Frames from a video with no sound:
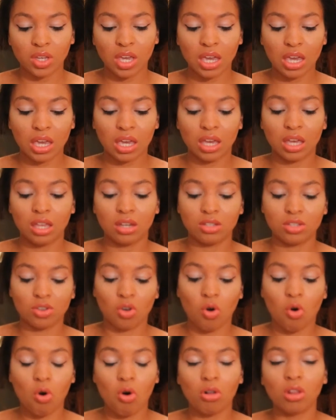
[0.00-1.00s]
And
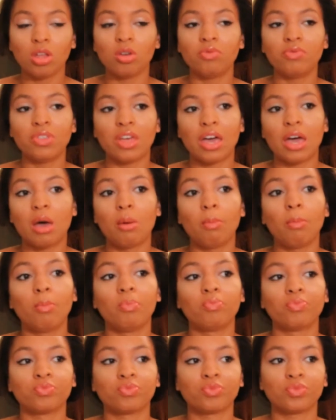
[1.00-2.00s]
all of
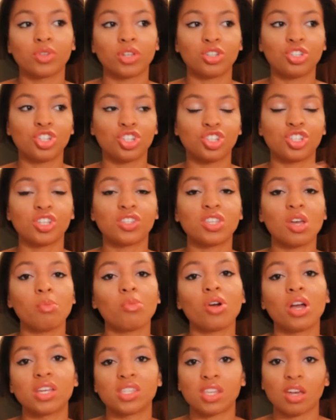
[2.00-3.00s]
them, just to
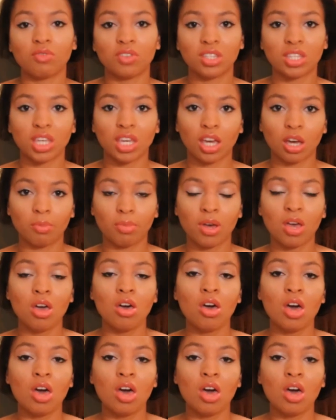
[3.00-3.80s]
summarize everything up,